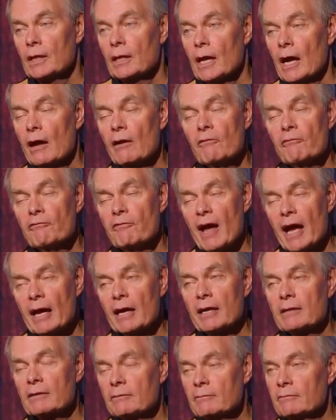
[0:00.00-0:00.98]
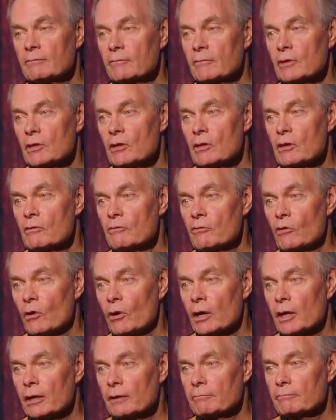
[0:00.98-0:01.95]
I'll fight
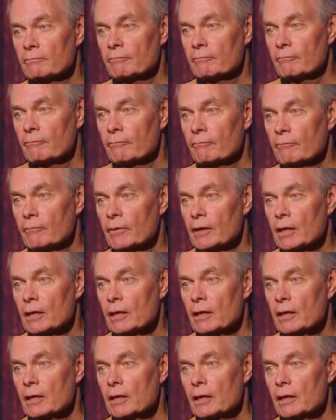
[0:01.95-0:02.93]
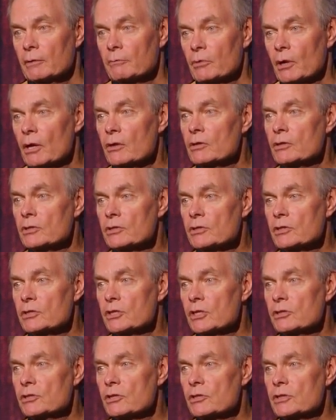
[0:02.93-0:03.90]
for it. And, brothers and
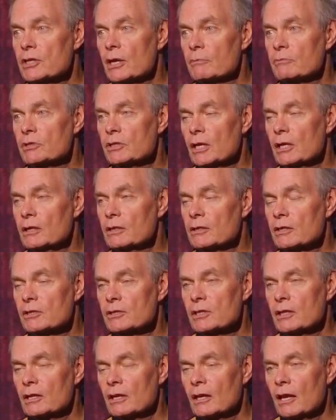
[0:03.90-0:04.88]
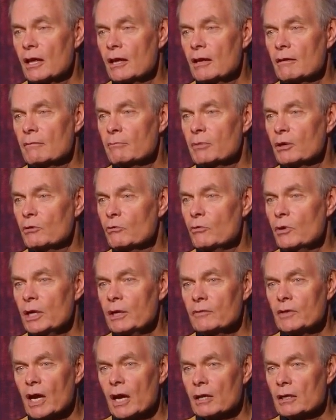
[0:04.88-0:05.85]
sisters, I'm saying this in love, but
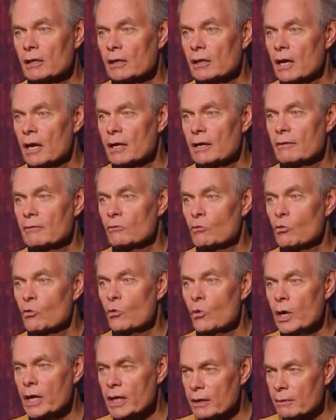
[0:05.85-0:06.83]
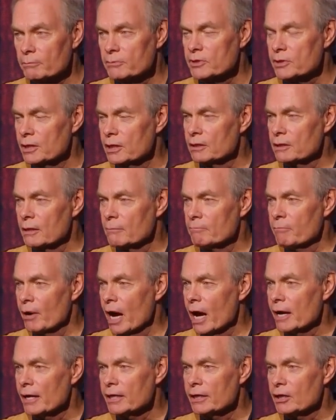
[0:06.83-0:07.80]
we've got a lot of wimps in the
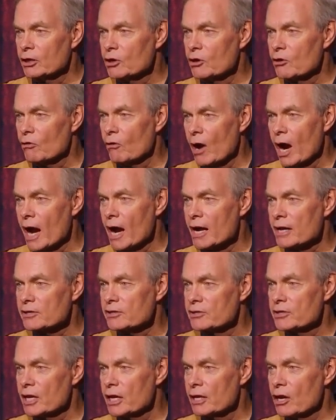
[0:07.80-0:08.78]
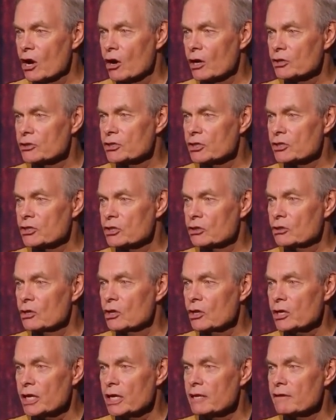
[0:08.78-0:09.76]
body of Christ that are just
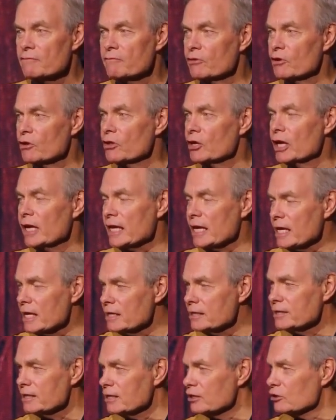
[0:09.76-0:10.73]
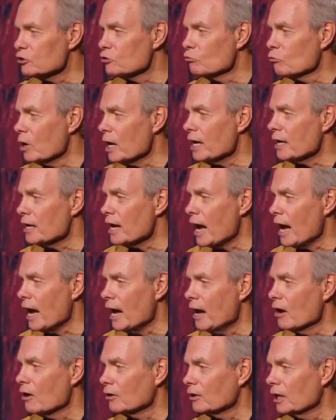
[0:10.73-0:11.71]
looking for the easiest way
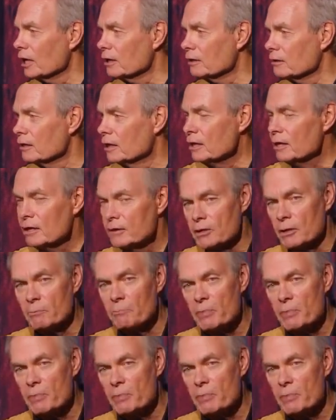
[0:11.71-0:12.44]
out and the